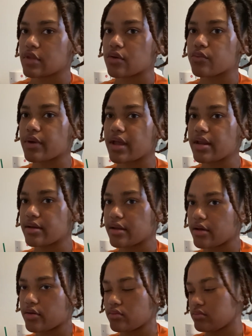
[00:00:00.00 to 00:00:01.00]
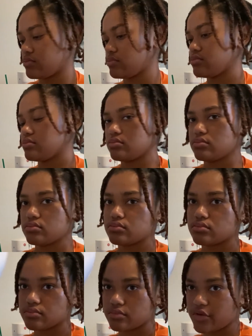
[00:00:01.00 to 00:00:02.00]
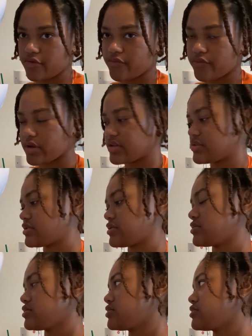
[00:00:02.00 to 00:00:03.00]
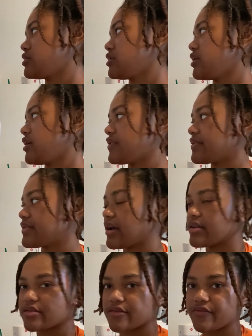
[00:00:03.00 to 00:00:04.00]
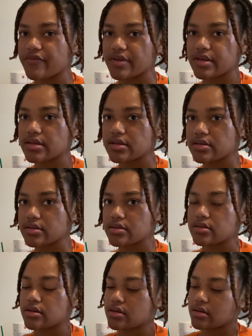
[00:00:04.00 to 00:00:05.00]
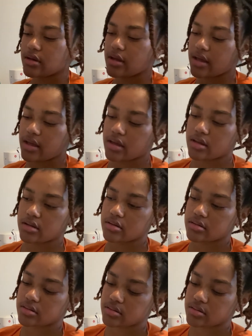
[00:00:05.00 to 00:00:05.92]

Right now the front and the sides are fitted, and